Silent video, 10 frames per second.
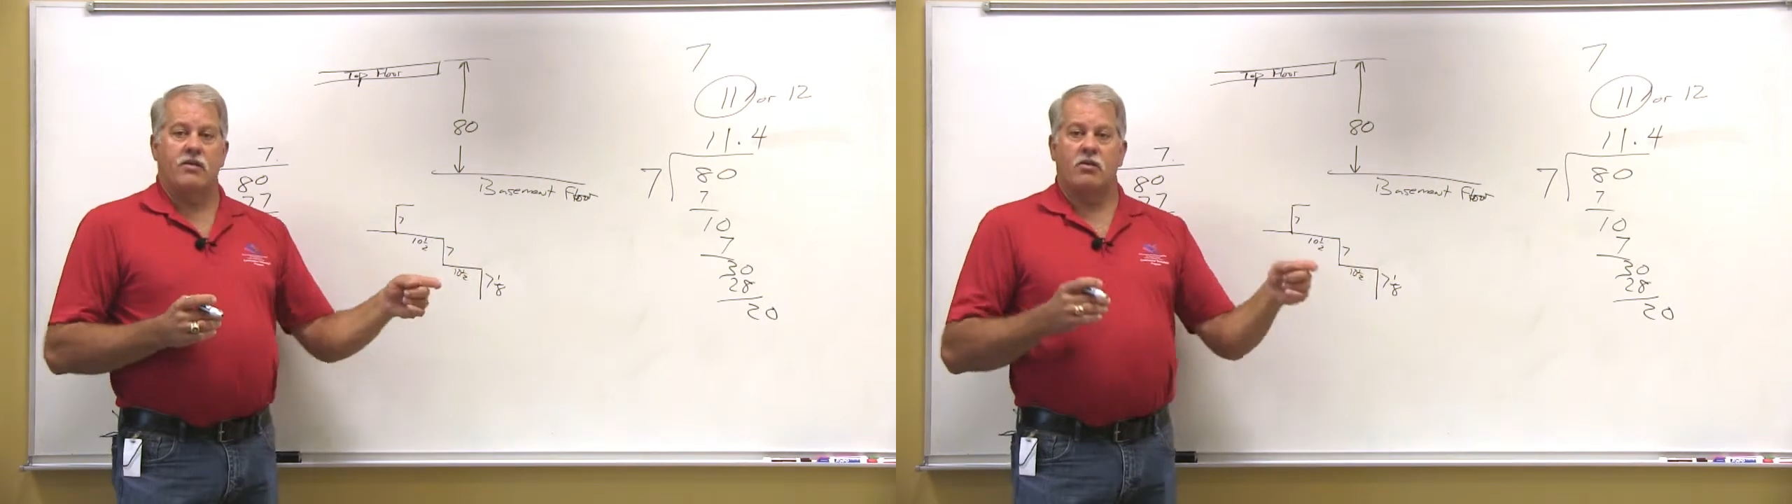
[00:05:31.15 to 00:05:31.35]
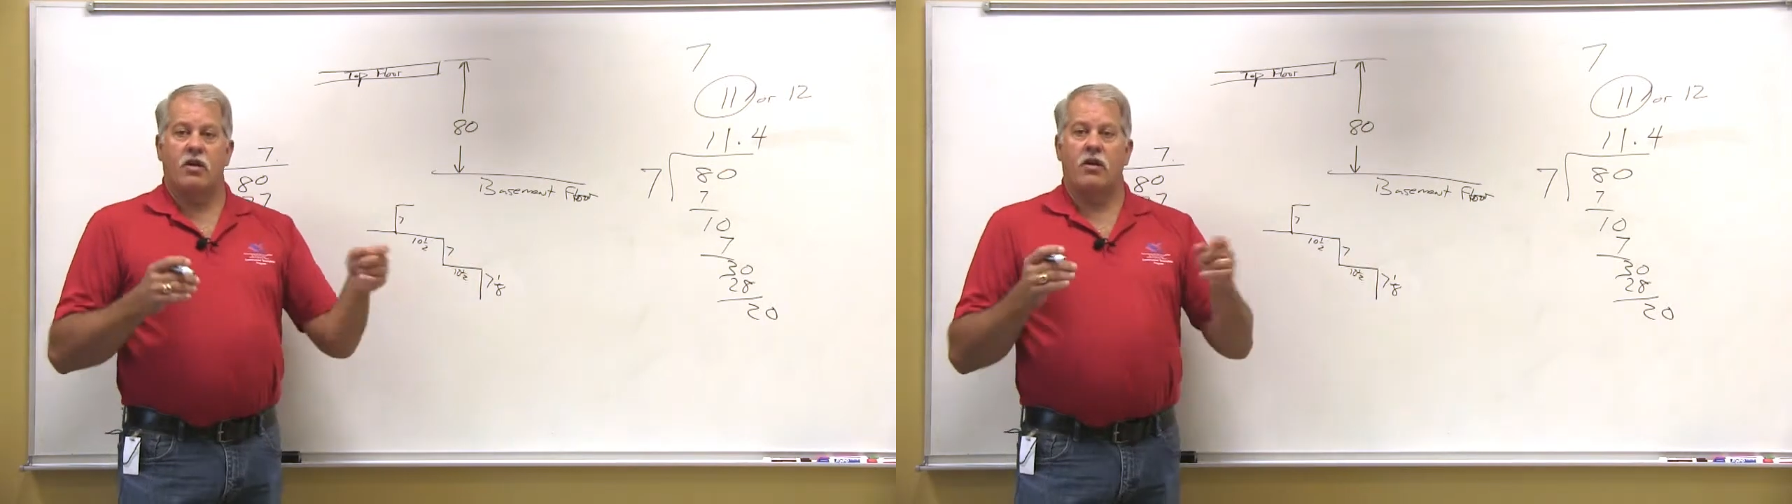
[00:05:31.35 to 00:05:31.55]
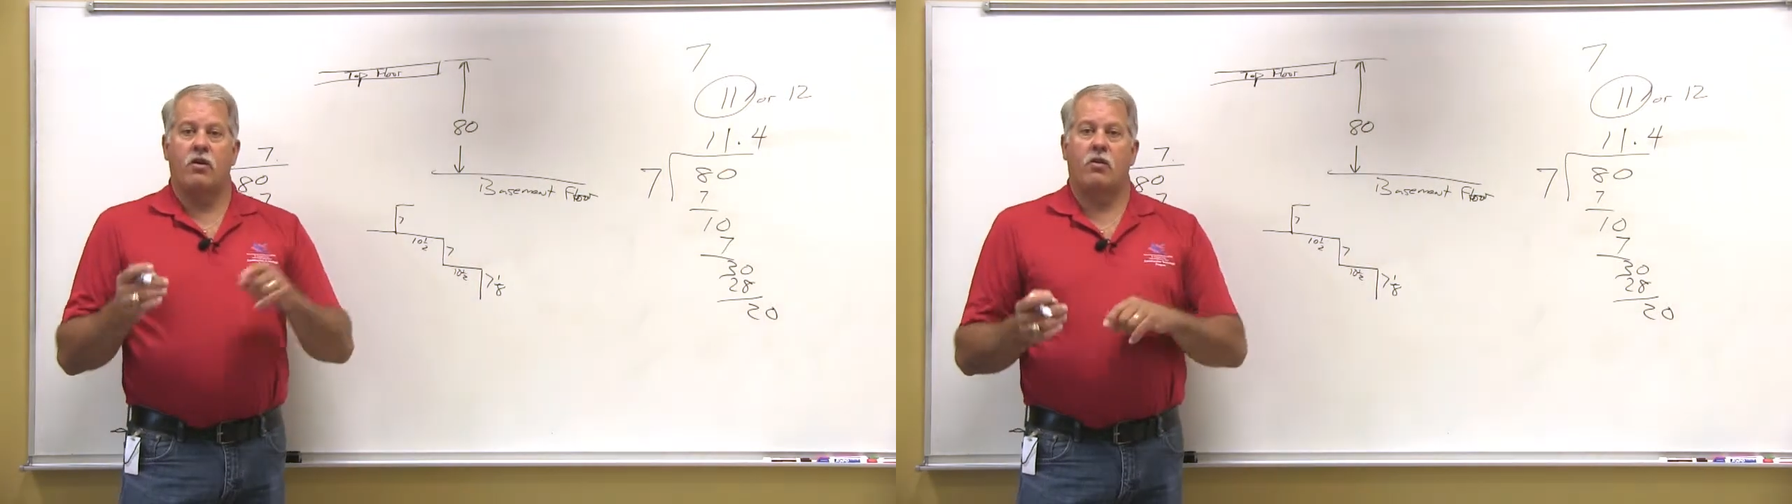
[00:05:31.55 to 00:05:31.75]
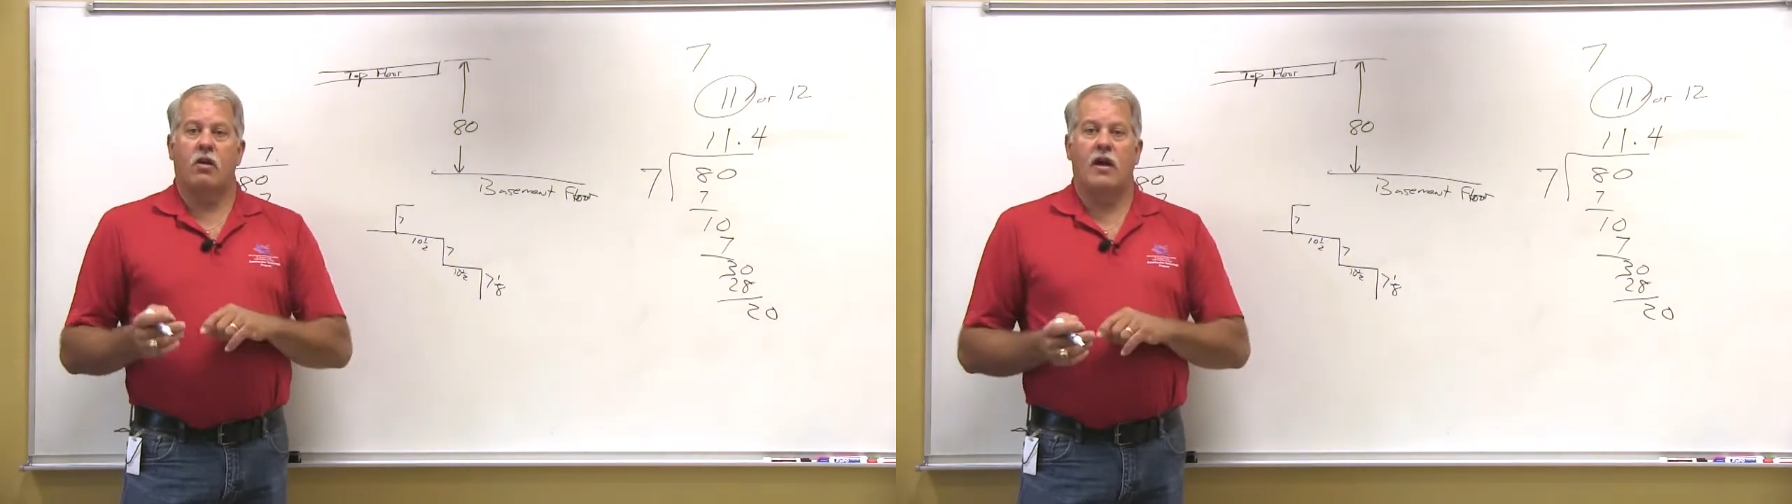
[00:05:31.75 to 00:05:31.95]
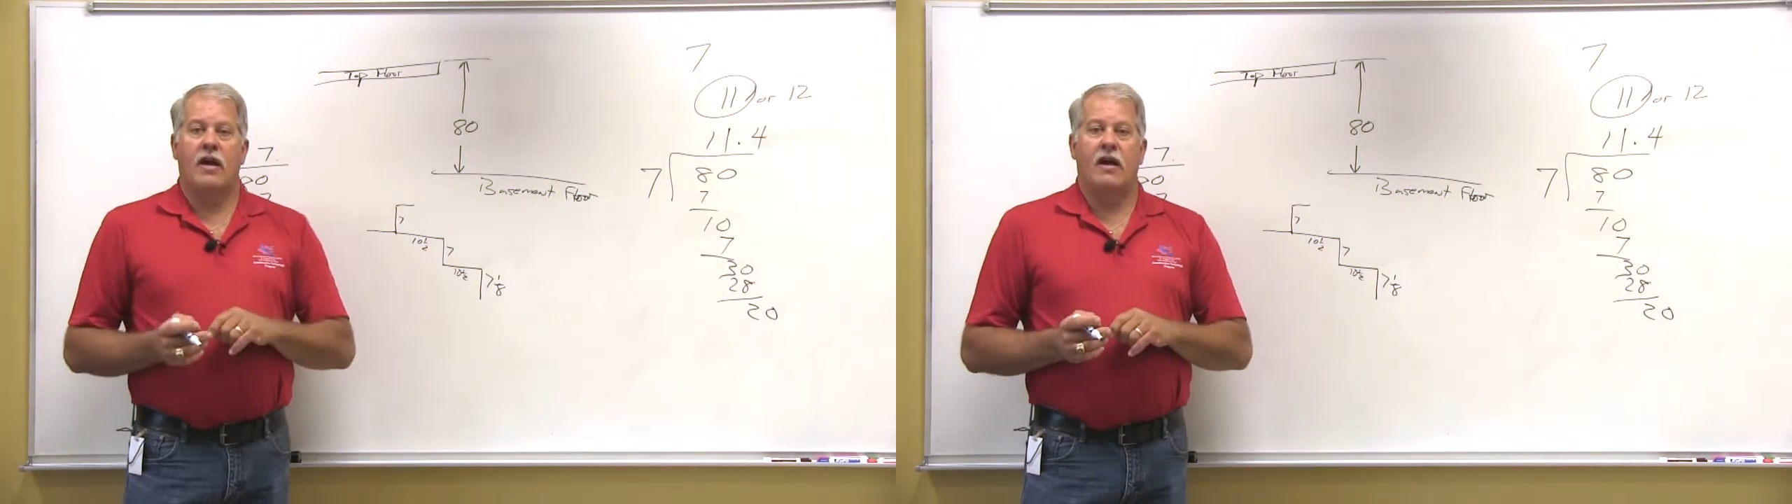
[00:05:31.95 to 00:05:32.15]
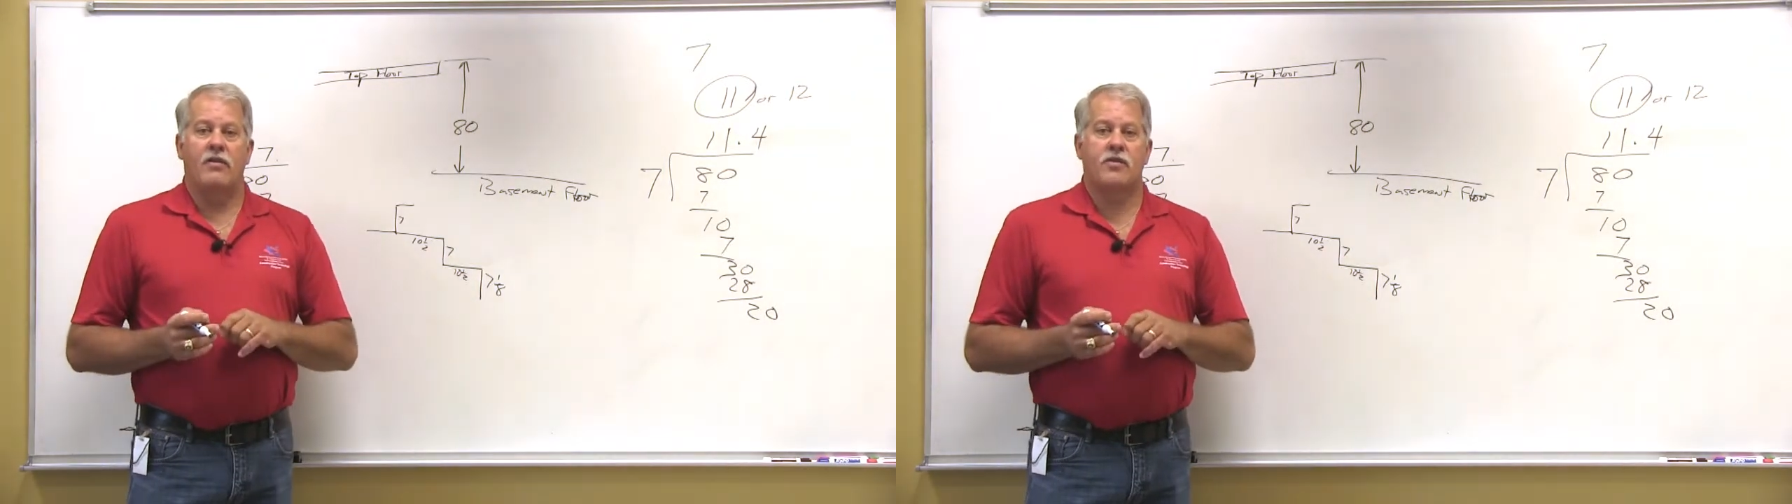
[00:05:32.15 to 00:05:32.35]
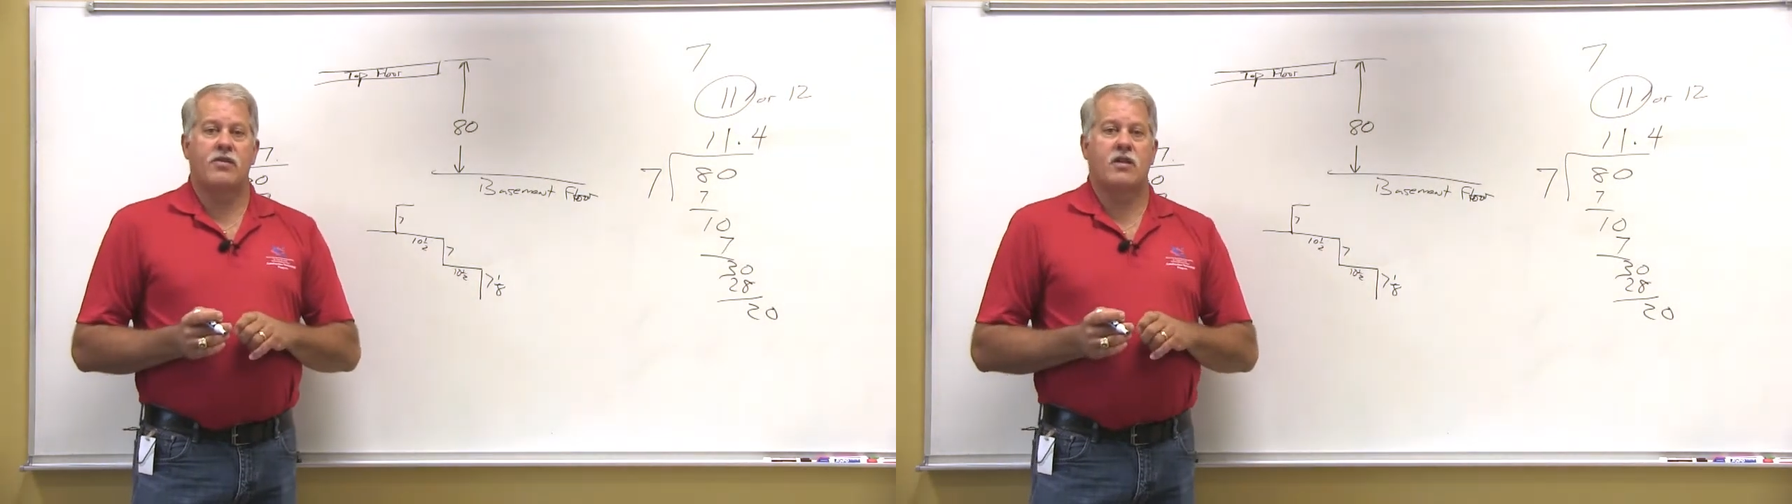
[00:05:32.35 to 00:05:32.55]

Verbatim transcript: so that you can lay out the